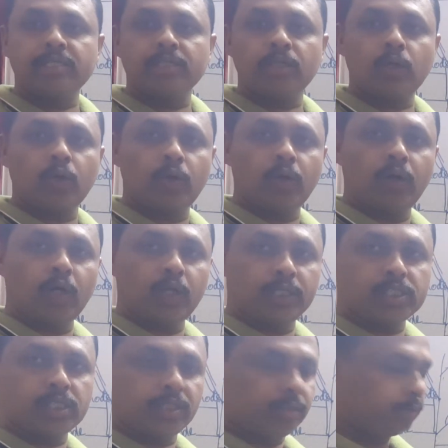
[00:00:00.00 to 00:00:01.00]

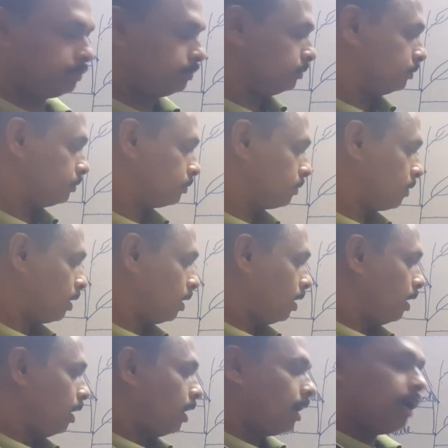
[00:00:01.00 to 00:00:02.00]
origin,
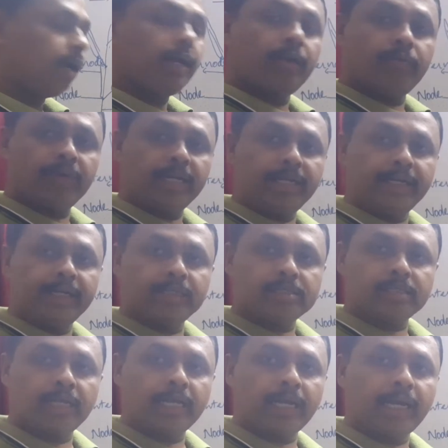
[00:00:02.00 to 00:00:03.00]
and when it is
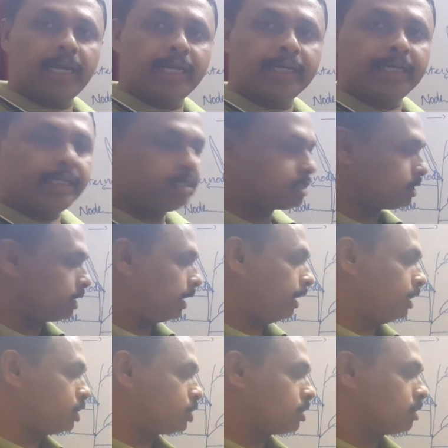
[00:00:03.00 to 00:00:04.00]
in a younger
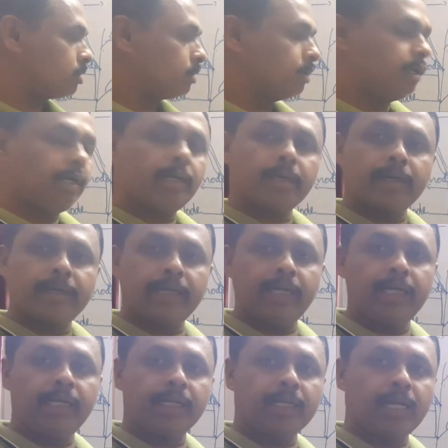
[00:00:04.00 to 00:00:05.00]
stage,
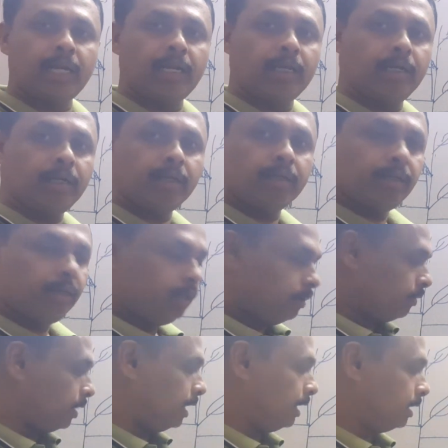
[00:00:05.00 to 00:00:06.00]
green in color,
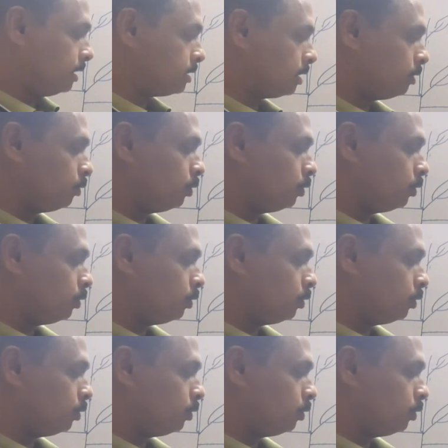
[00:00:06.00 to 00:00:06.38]
when it is in